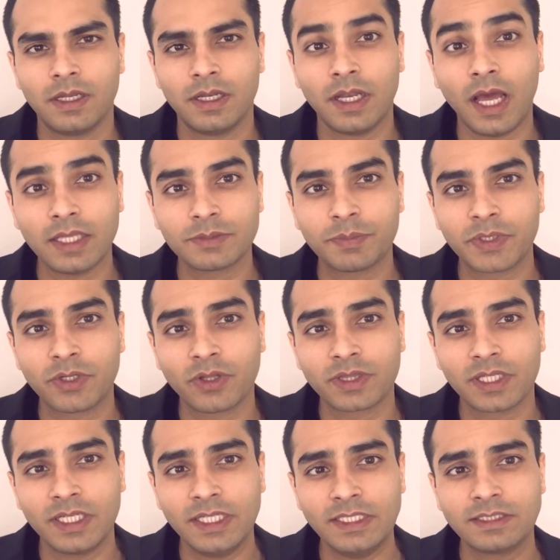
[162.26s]
Last but not the
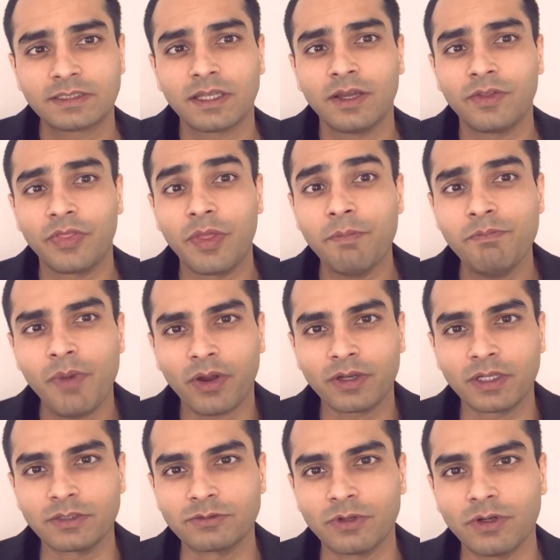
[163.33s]
least, the
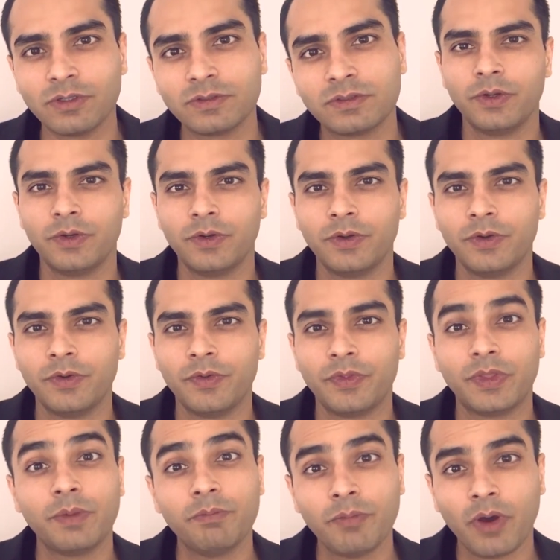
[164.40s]
modeler role.
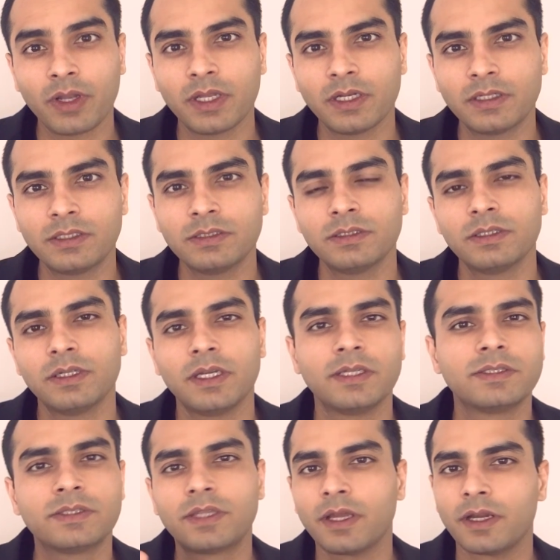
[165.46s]
The modeler
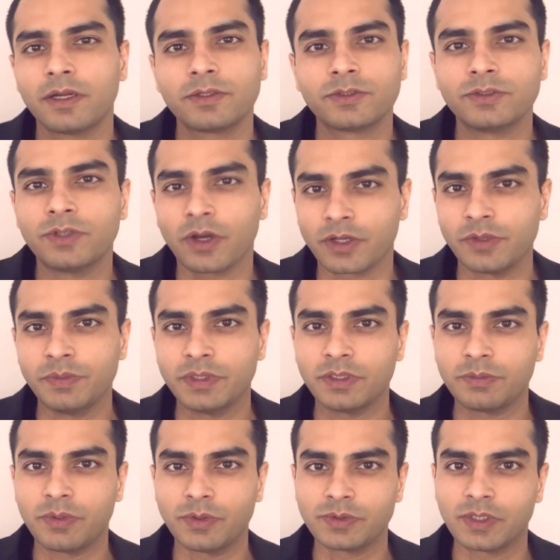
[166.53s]
is there to document the
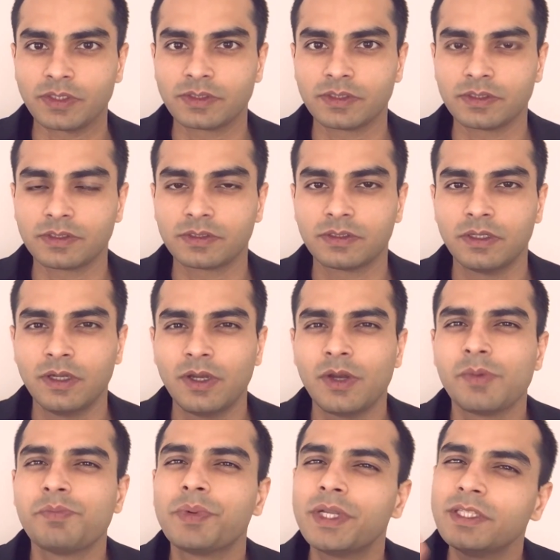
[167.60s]
processes.
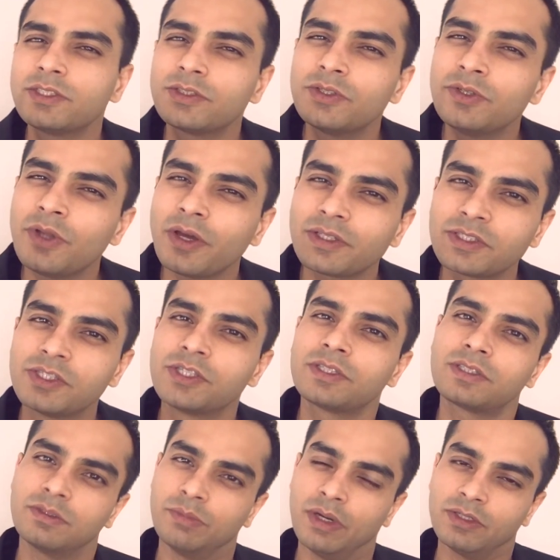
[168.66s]
But it's not
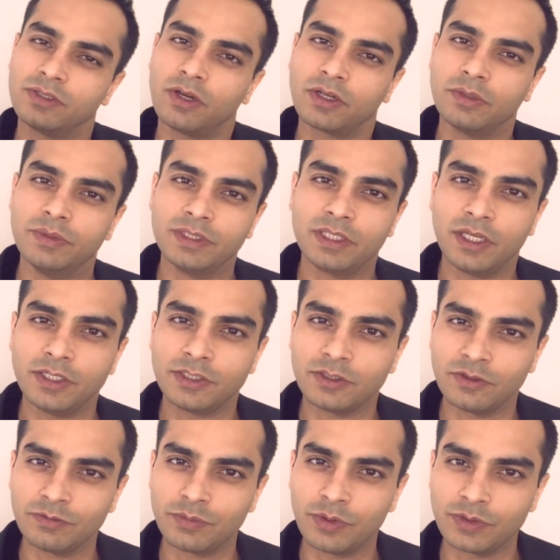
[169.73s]
just about documentation
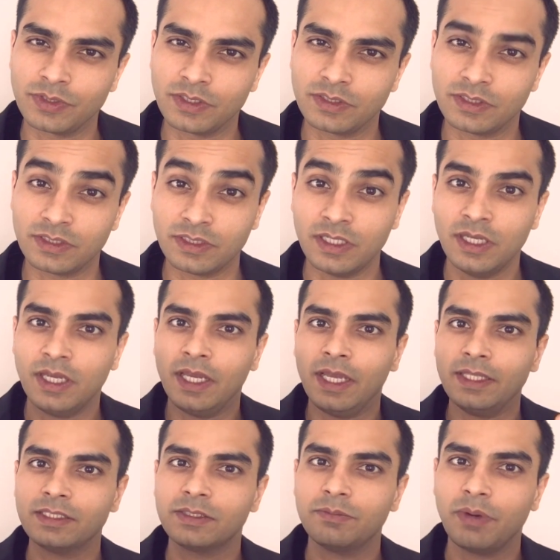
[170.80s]
of processes.
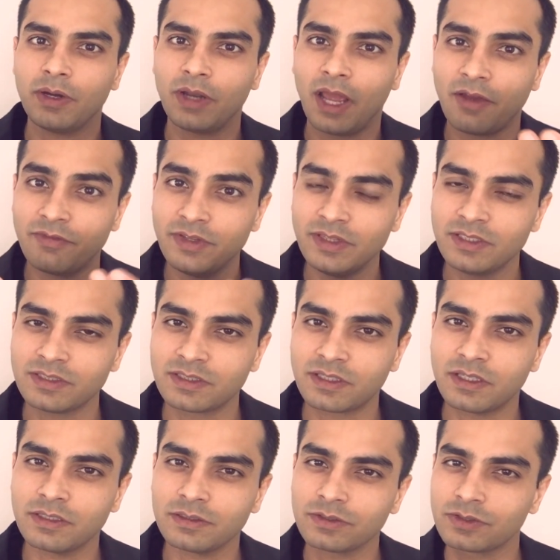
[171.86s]
It's about having the
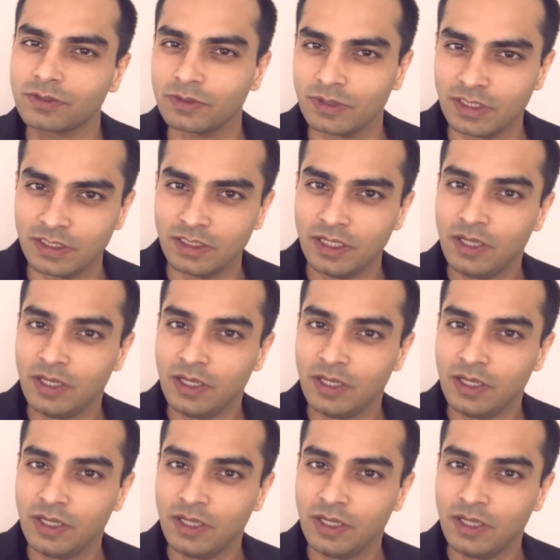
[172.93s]
skills to